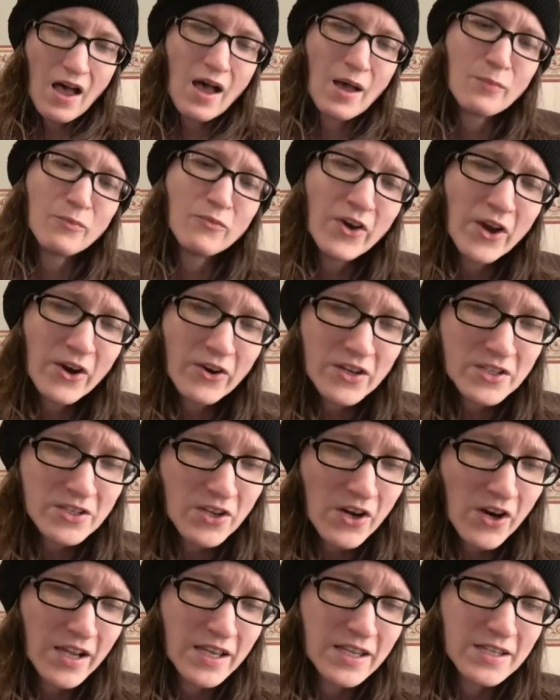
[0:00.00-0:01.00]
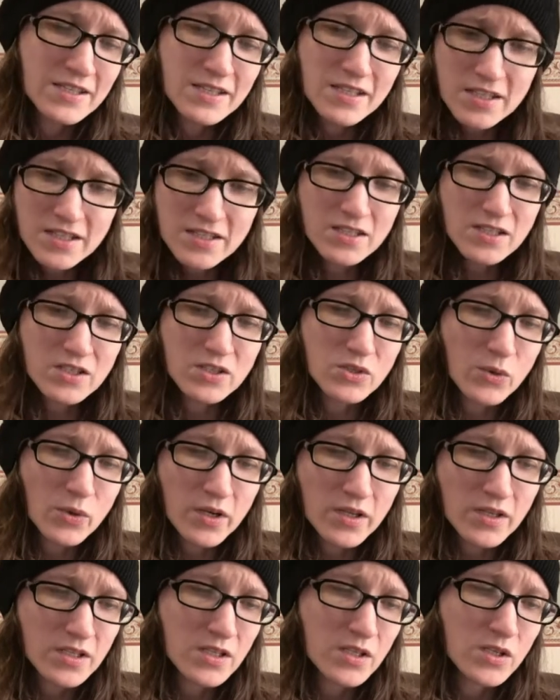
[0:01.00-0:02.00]
"I'm very sorry indeed," said
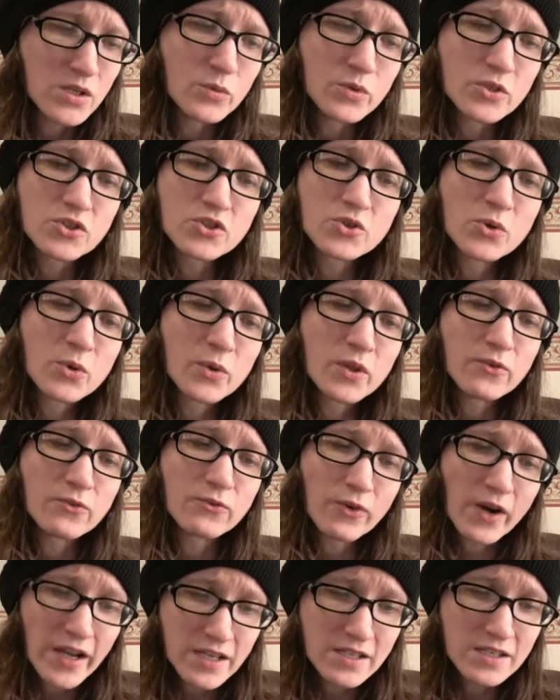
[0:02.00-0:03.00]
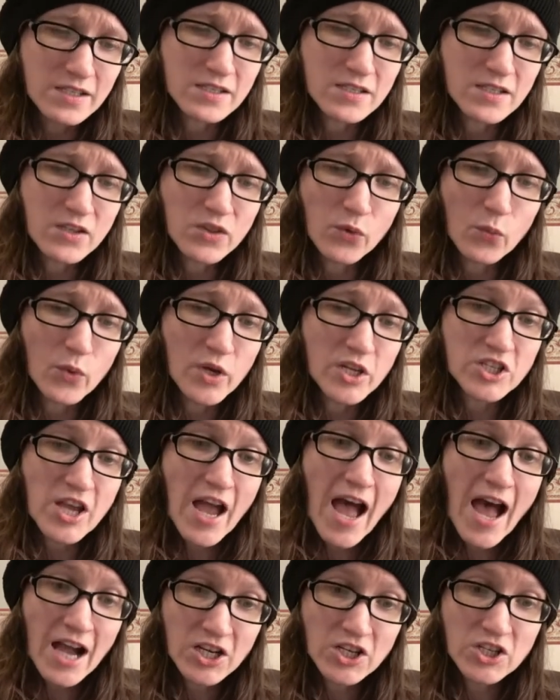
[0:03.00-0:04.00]
Dorothy, who was truly frightened to see the witch
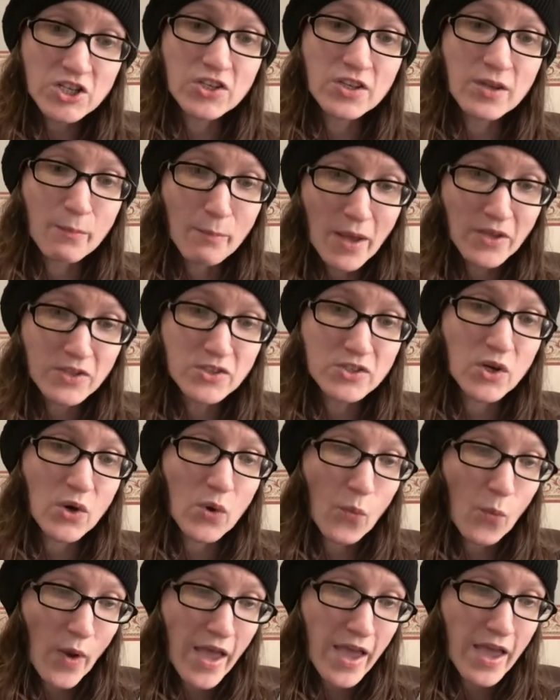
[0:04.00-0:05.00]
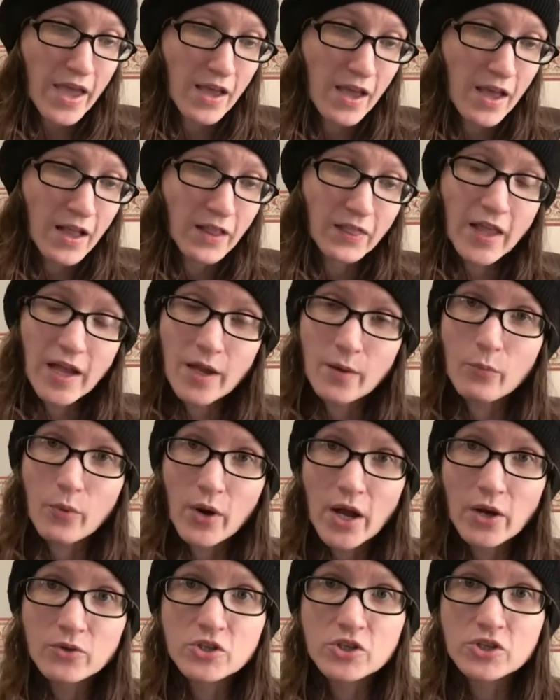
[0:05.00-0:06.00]
actually melting away like
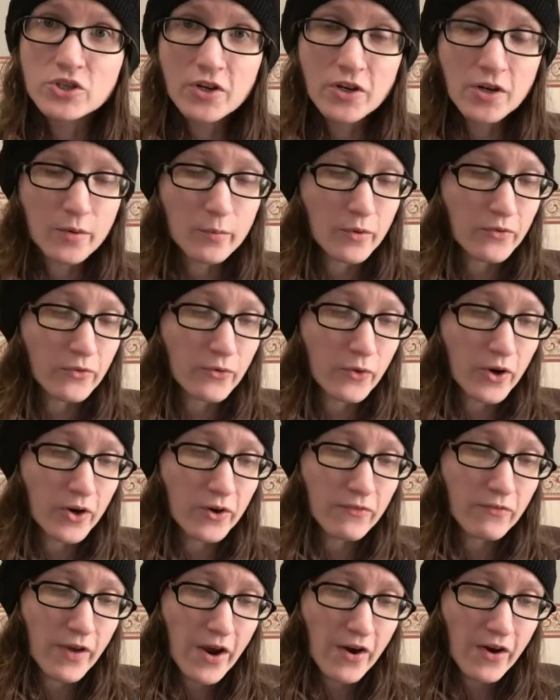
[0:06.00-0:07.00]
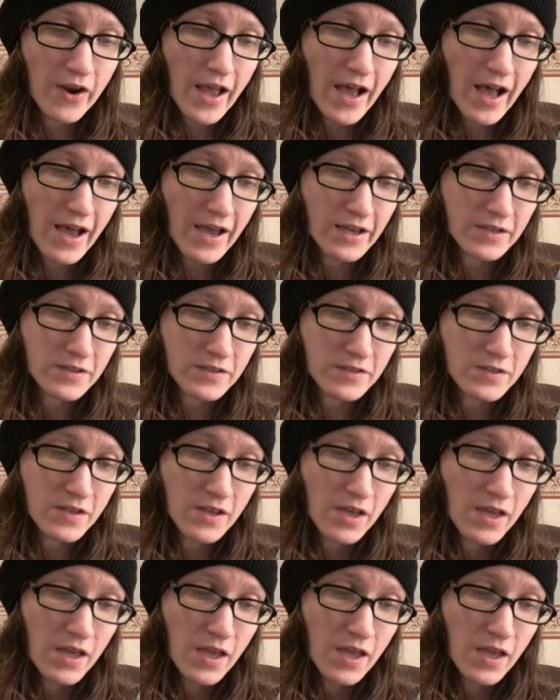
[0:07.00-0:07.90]
brown sugar before her very eyes.